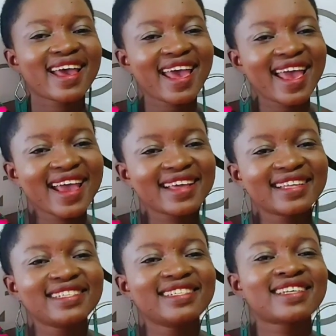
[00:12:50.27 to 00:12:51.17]

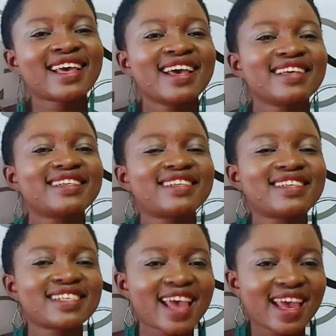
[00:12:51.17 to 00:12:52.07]
and
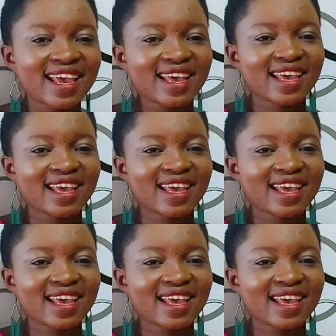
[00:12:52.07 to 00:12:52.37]
share